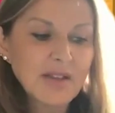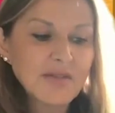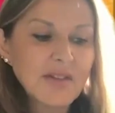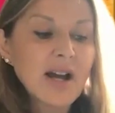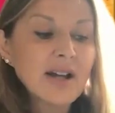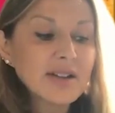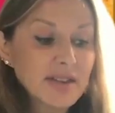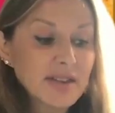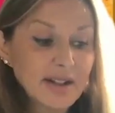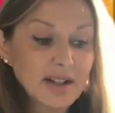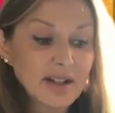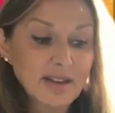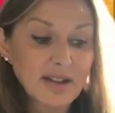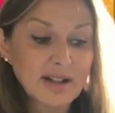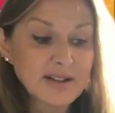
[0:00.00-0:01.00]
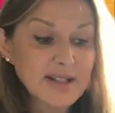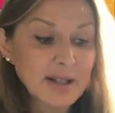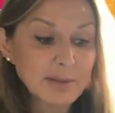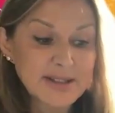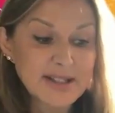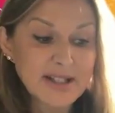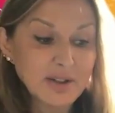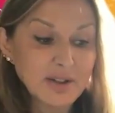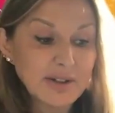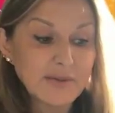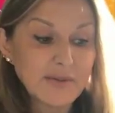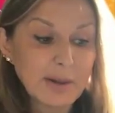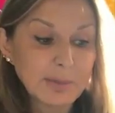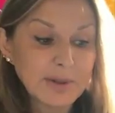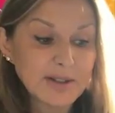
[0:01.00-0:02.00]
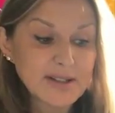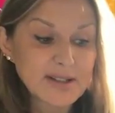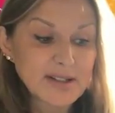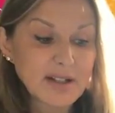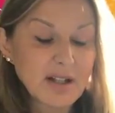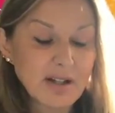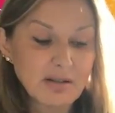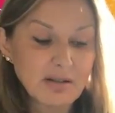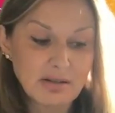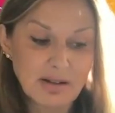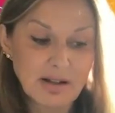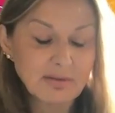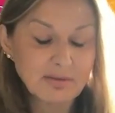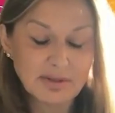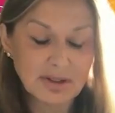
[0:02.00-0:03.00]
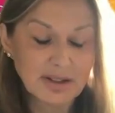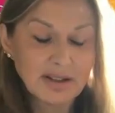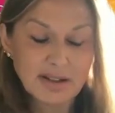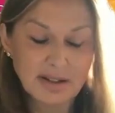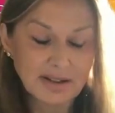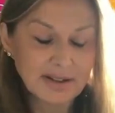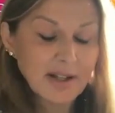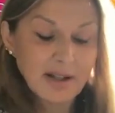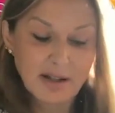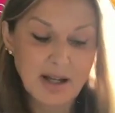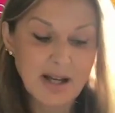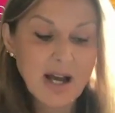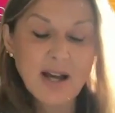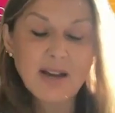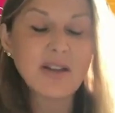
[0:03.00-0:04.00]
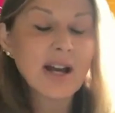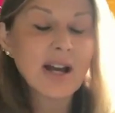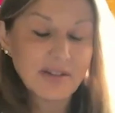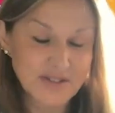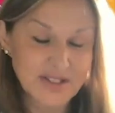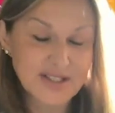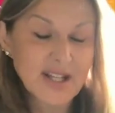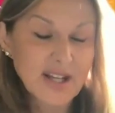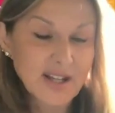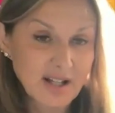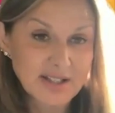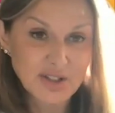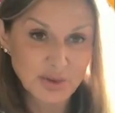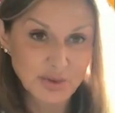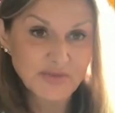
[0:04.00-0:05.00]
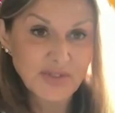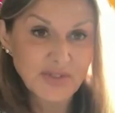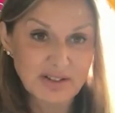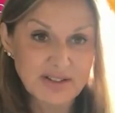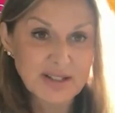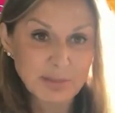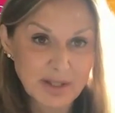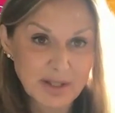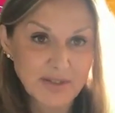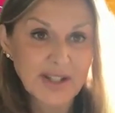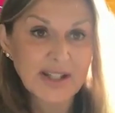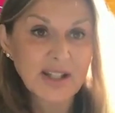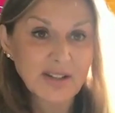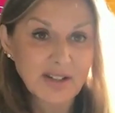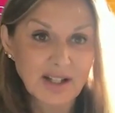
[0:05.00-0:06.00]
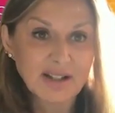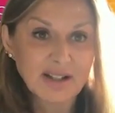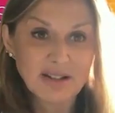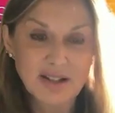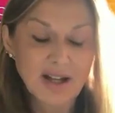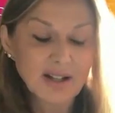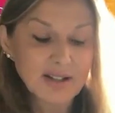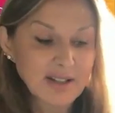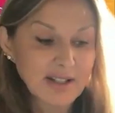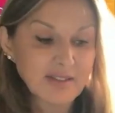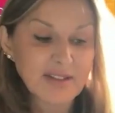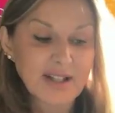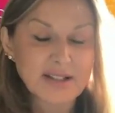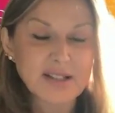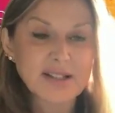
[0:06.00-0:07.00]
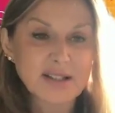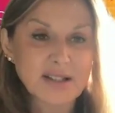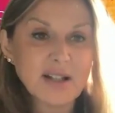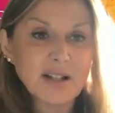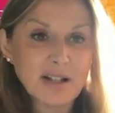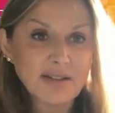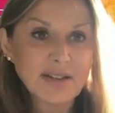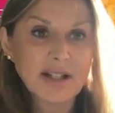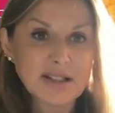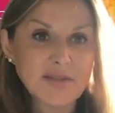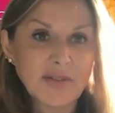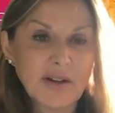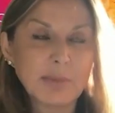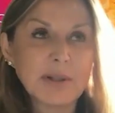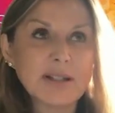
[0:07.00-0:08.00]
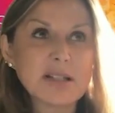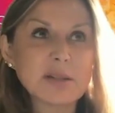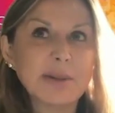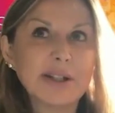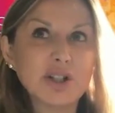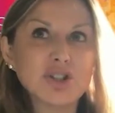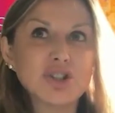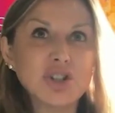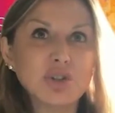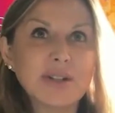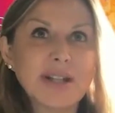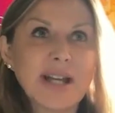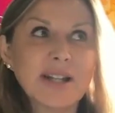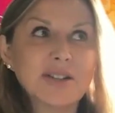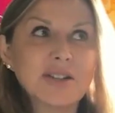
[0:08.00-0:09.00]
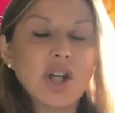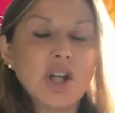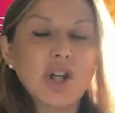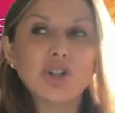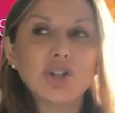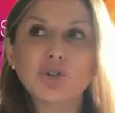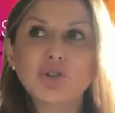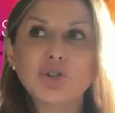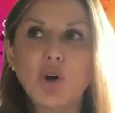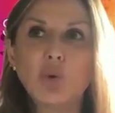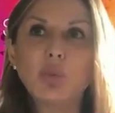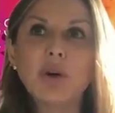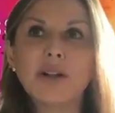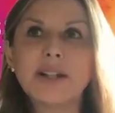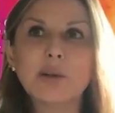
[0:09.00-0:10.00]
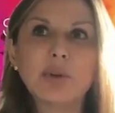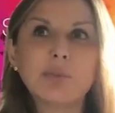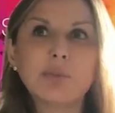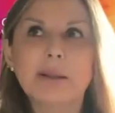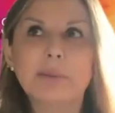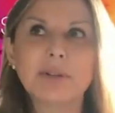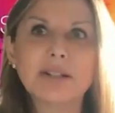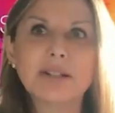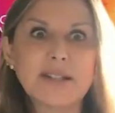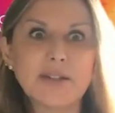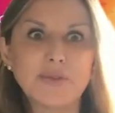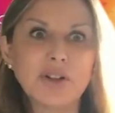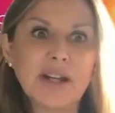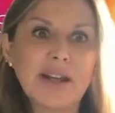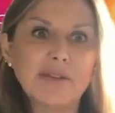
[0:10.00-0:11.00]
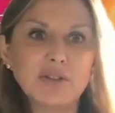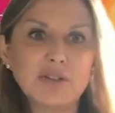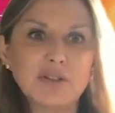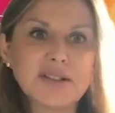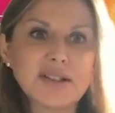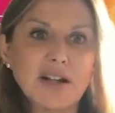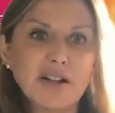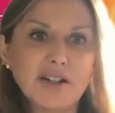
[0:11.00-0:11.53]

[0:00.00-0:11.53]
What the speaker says: I think that's absolutely fabulous. Yeah, I have to say I do a very similar thing, and I think that's fabulous, because you're not working with people at different levels.